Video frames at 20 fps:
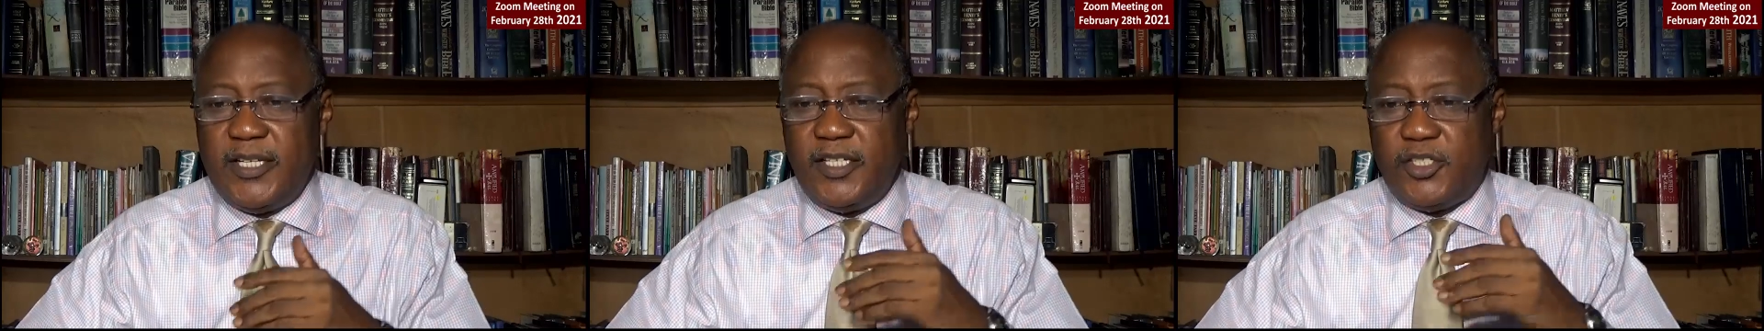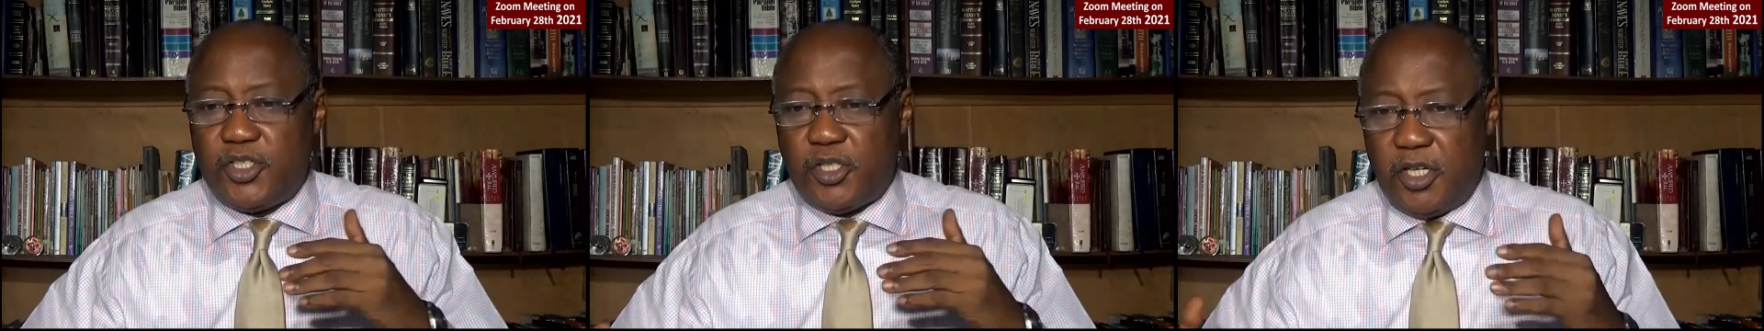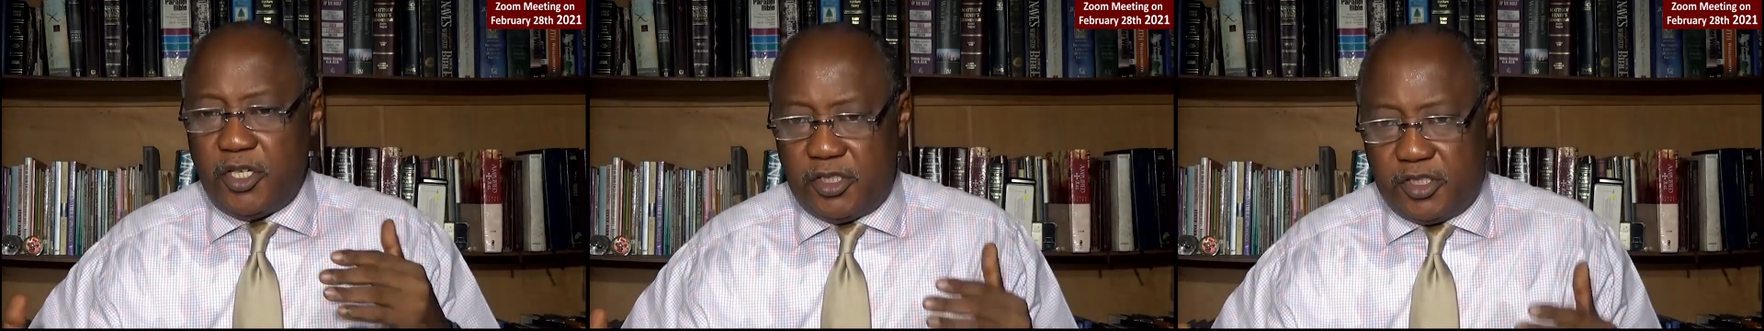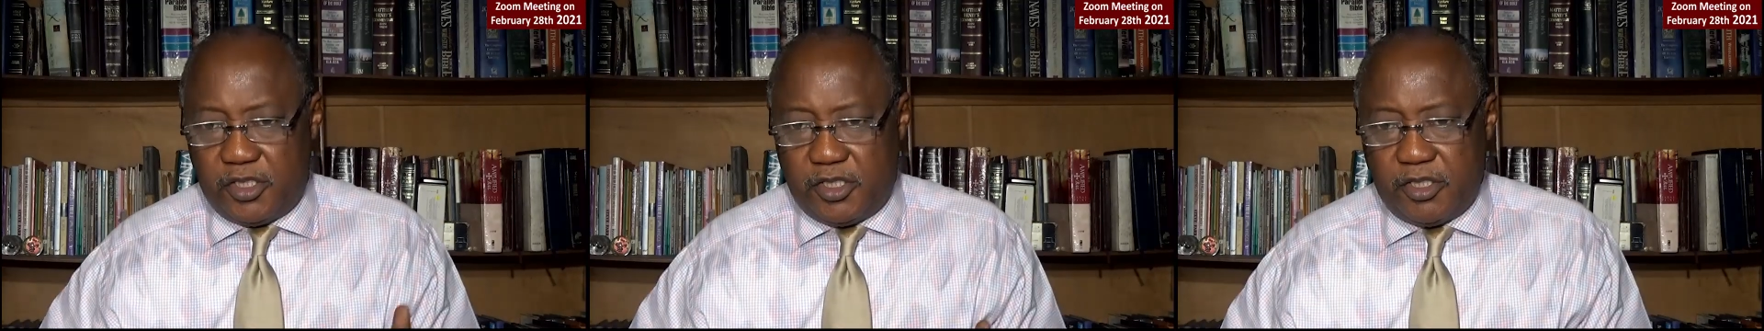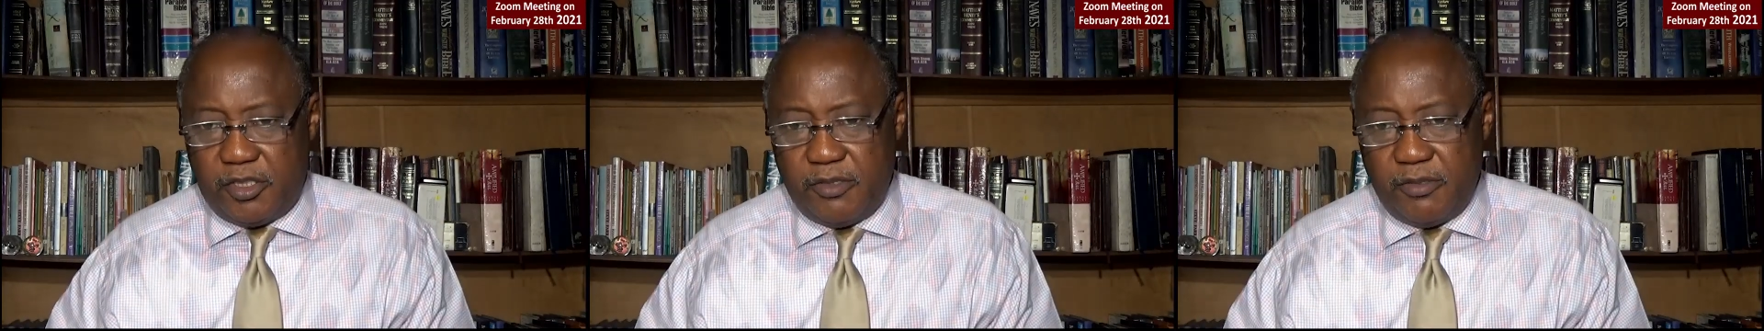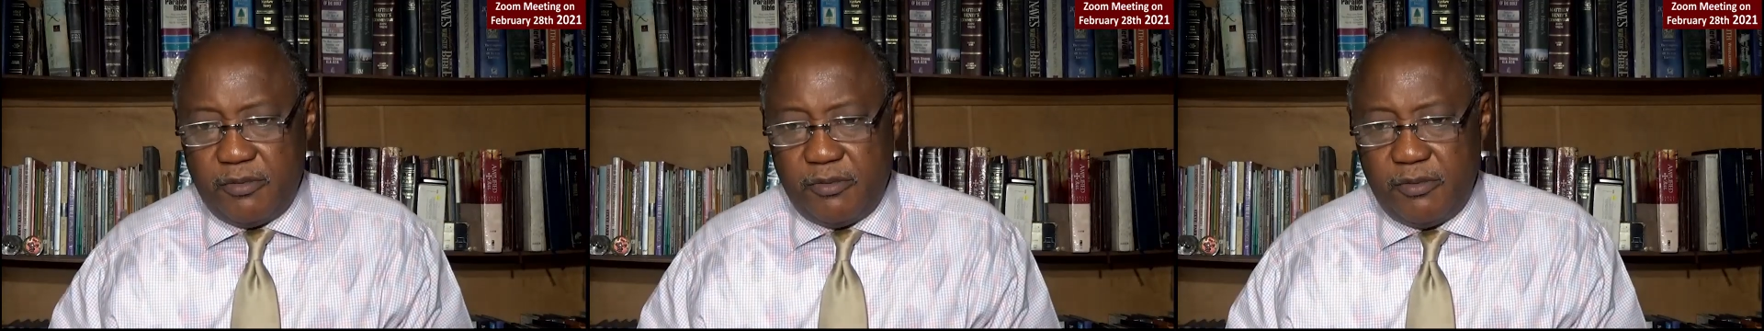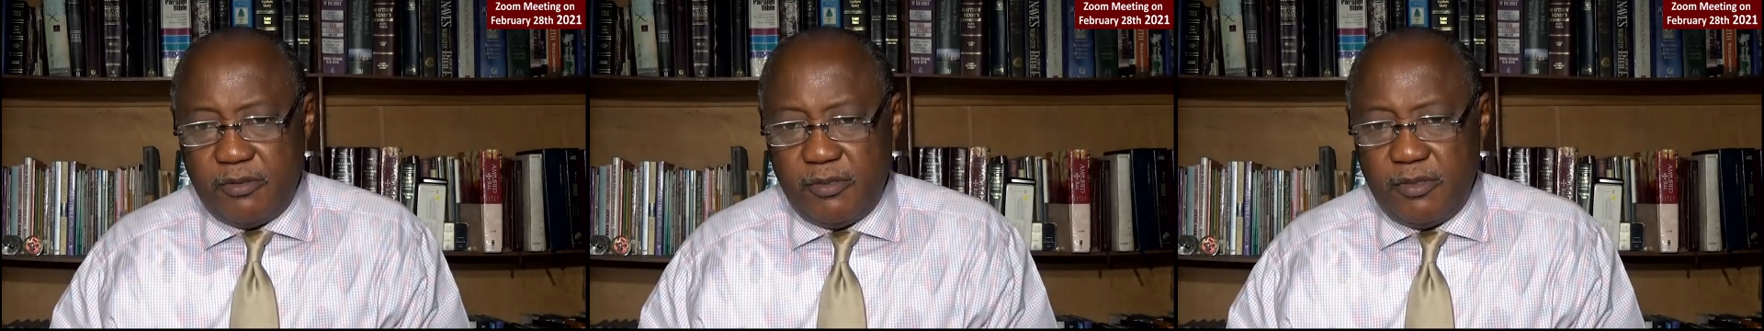at the church
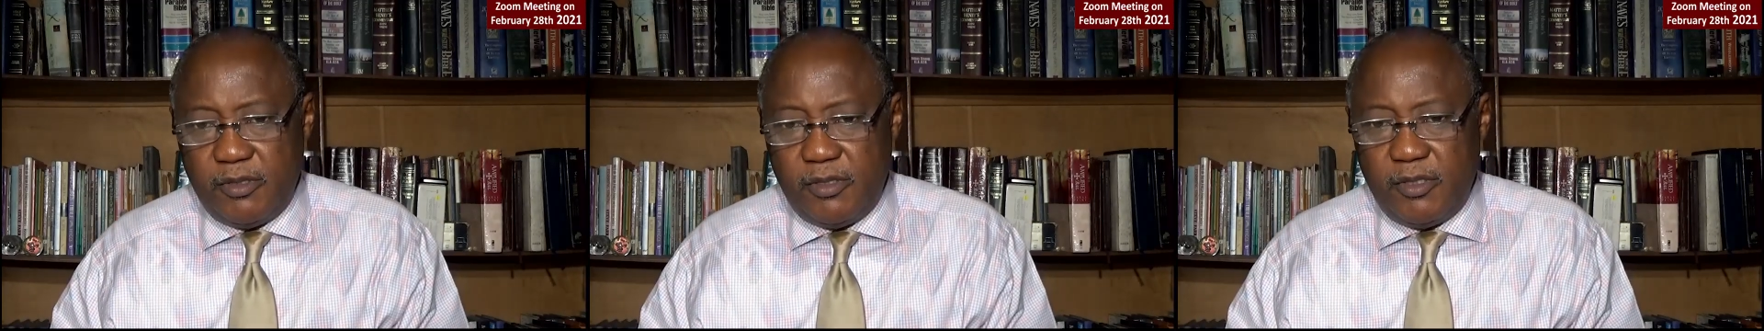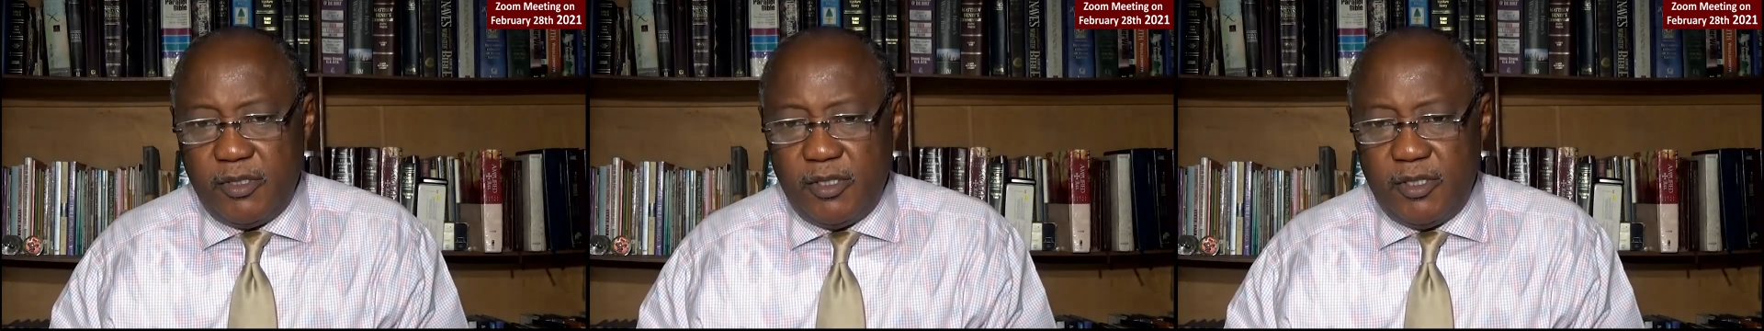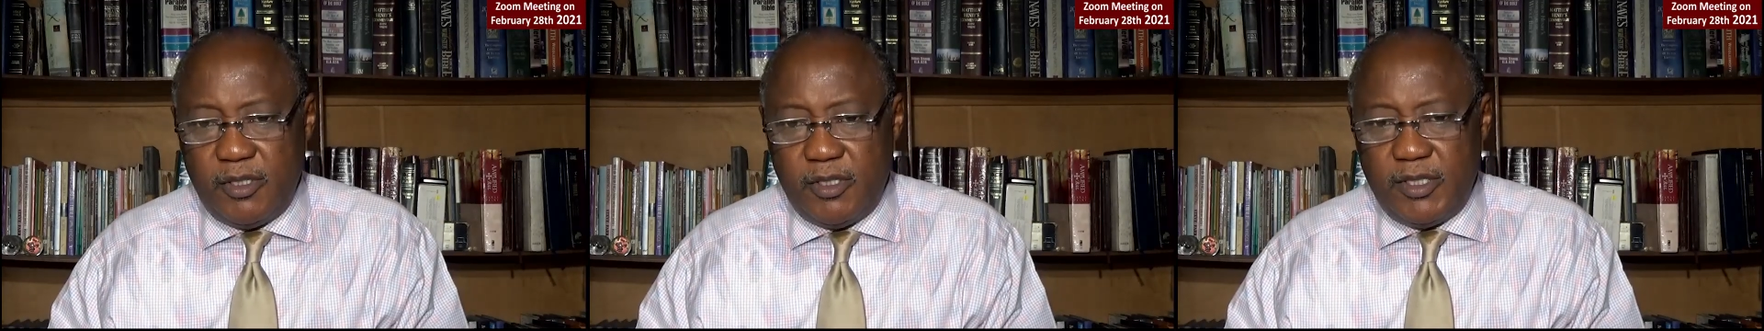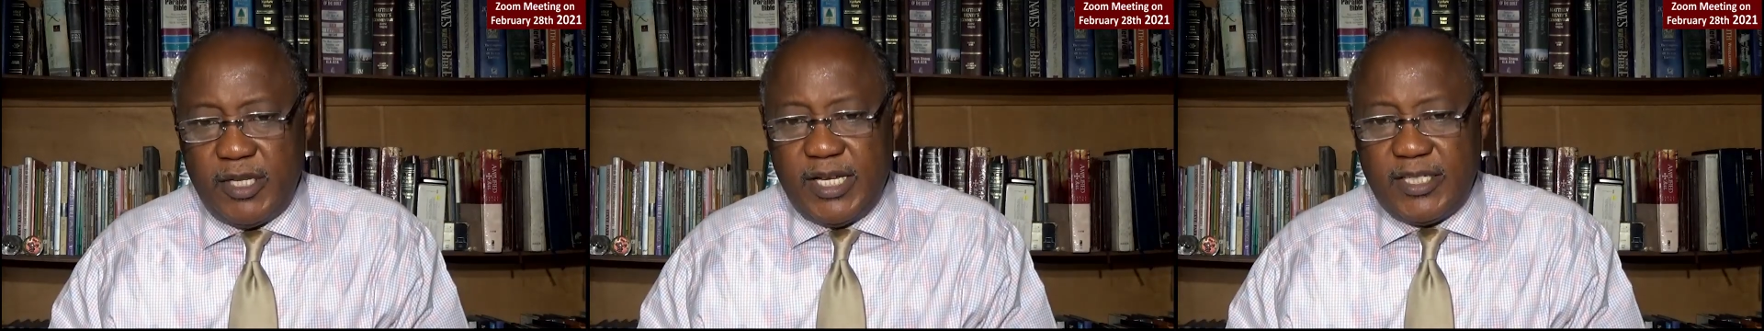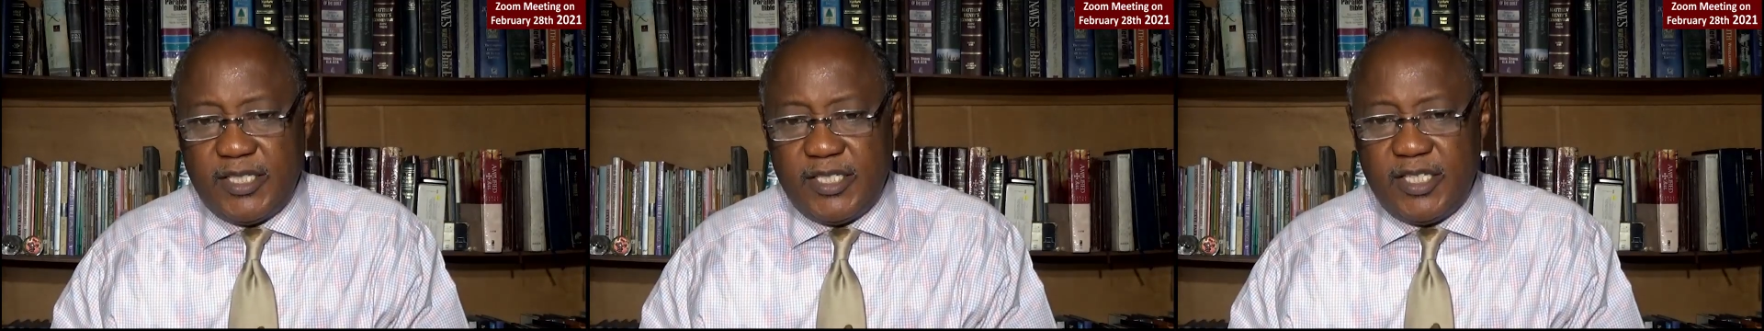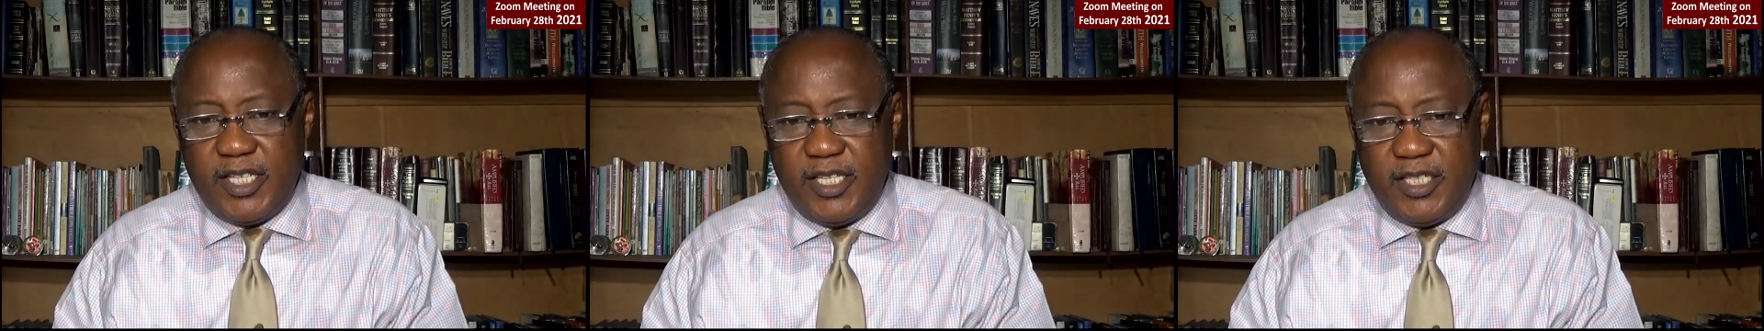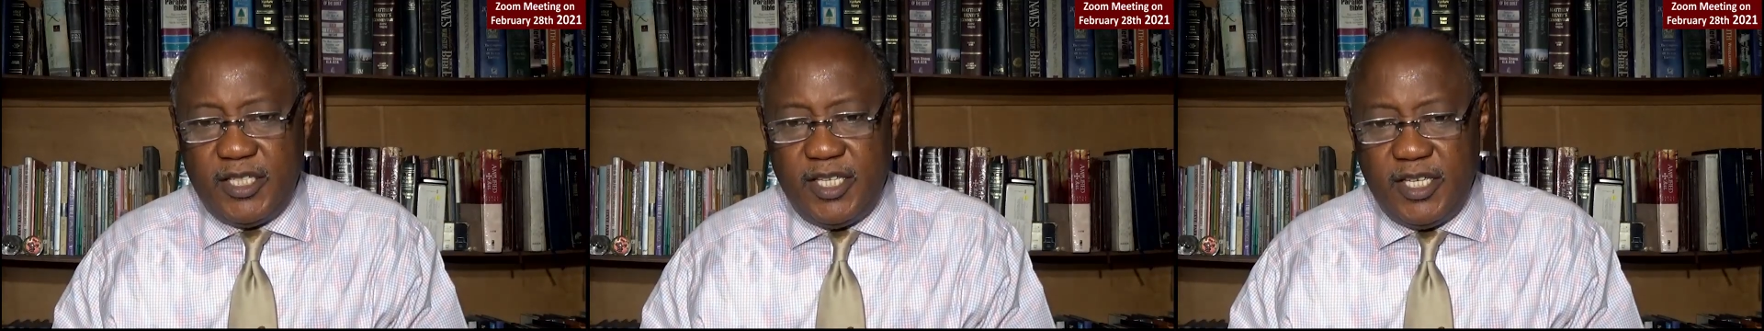that is the